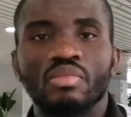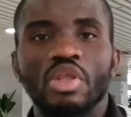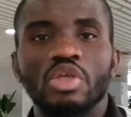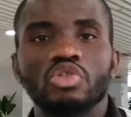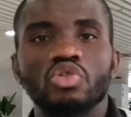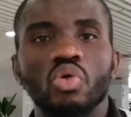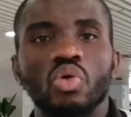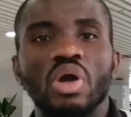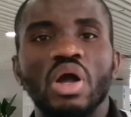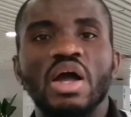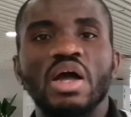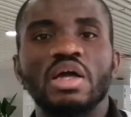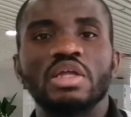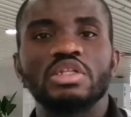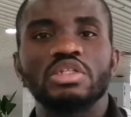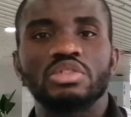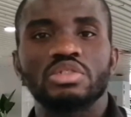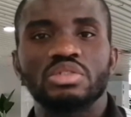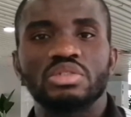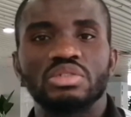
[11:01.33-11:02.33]
So, and
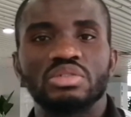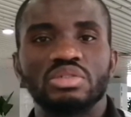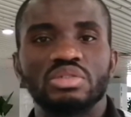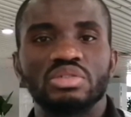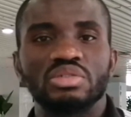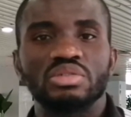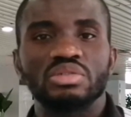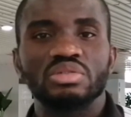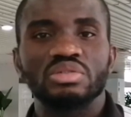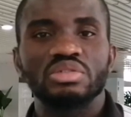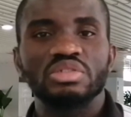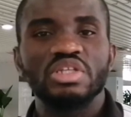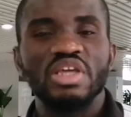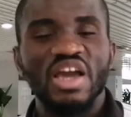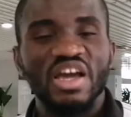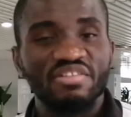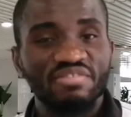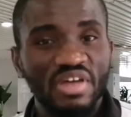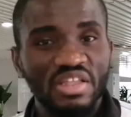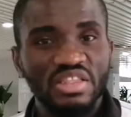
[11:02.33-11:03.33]
the
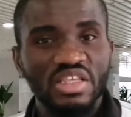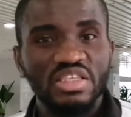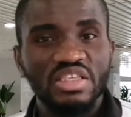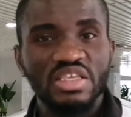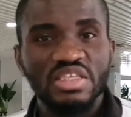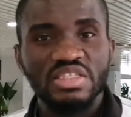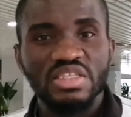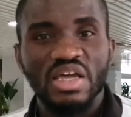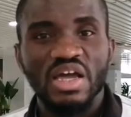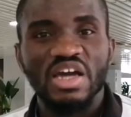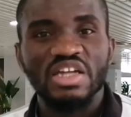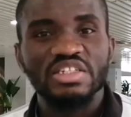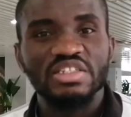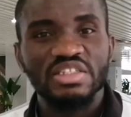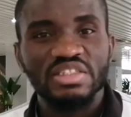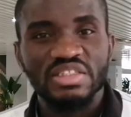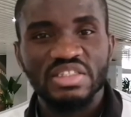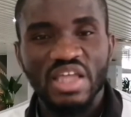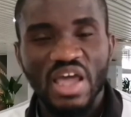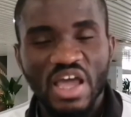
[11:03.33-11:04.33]
advantages
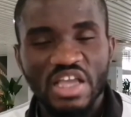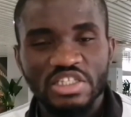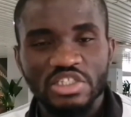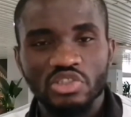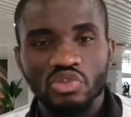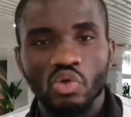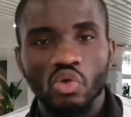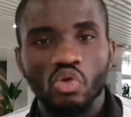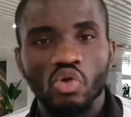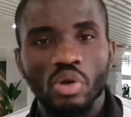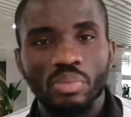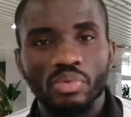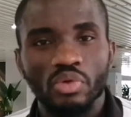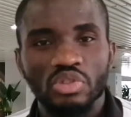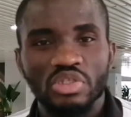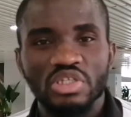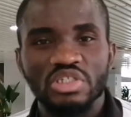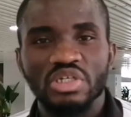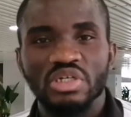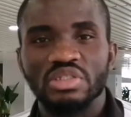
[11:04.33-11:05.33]
attached to crop
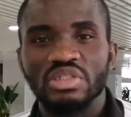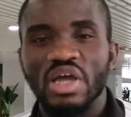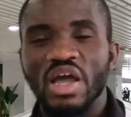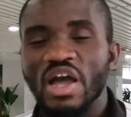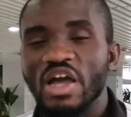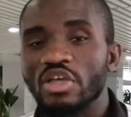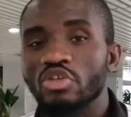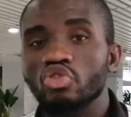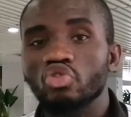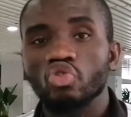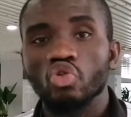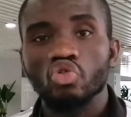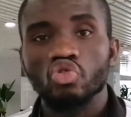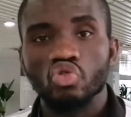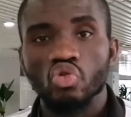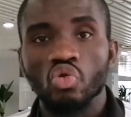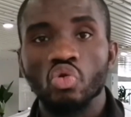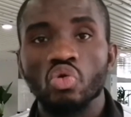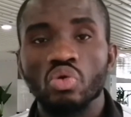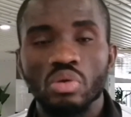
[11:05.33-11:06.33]
rotation are so
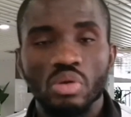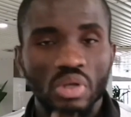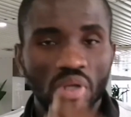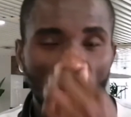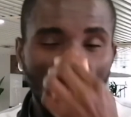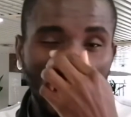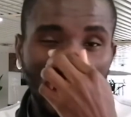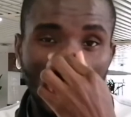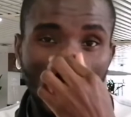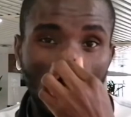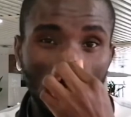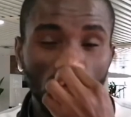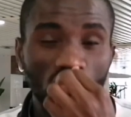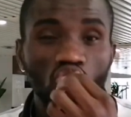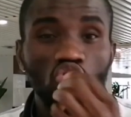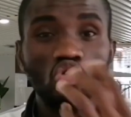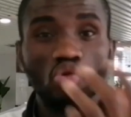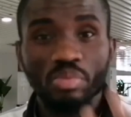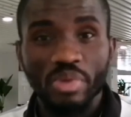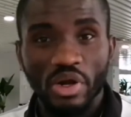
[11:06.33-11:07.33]

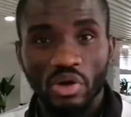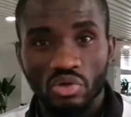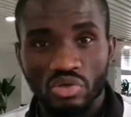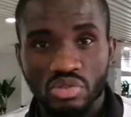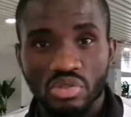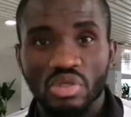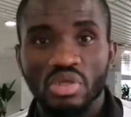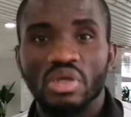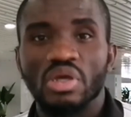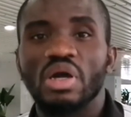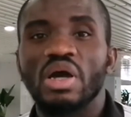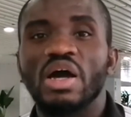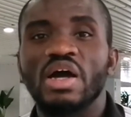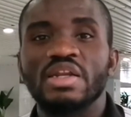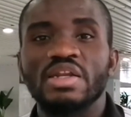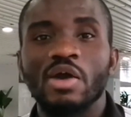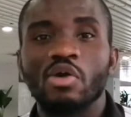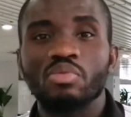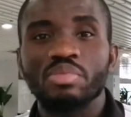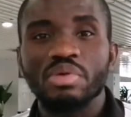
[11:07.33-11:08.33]
numerous,
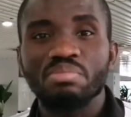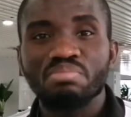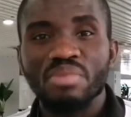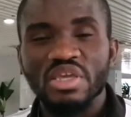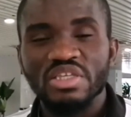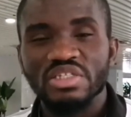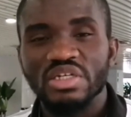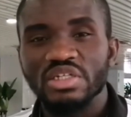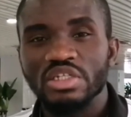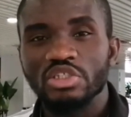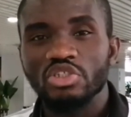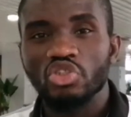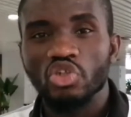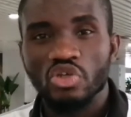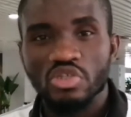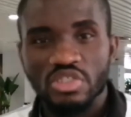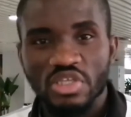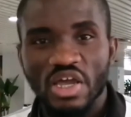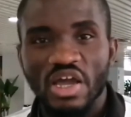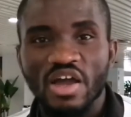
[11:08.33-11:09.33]
and I'll be mentioning
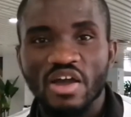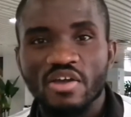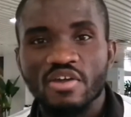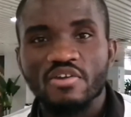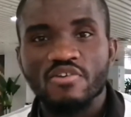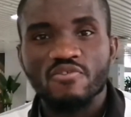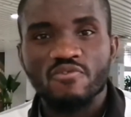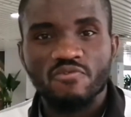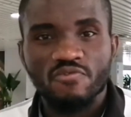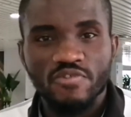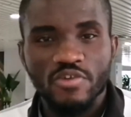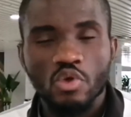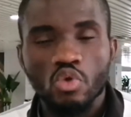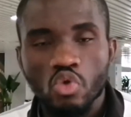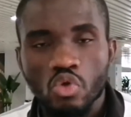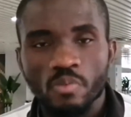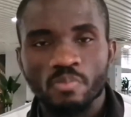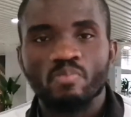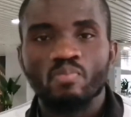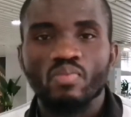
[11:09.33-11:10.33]
just a few
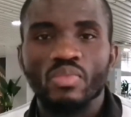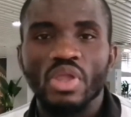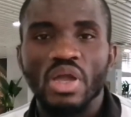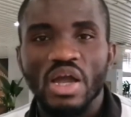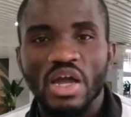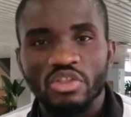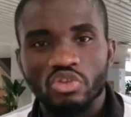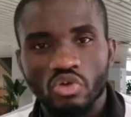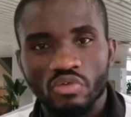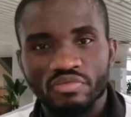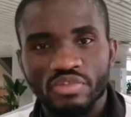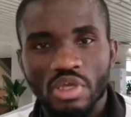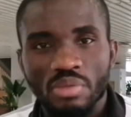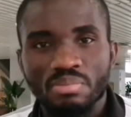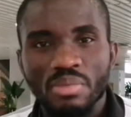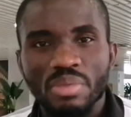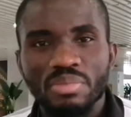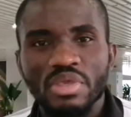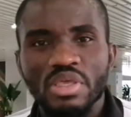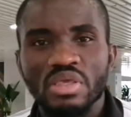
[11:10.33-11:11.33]
out of them.
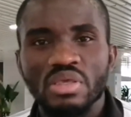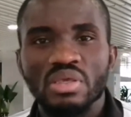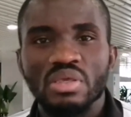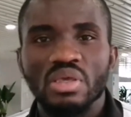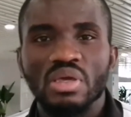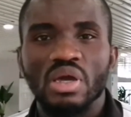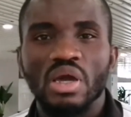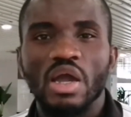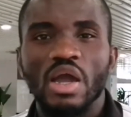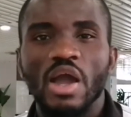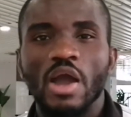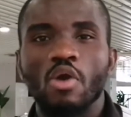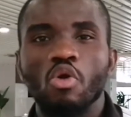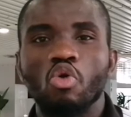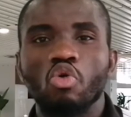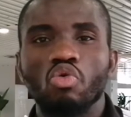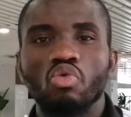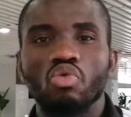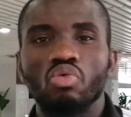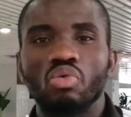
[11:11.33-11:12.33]
Maybe I
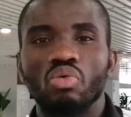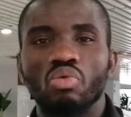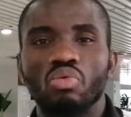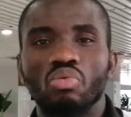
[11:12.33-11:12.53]
will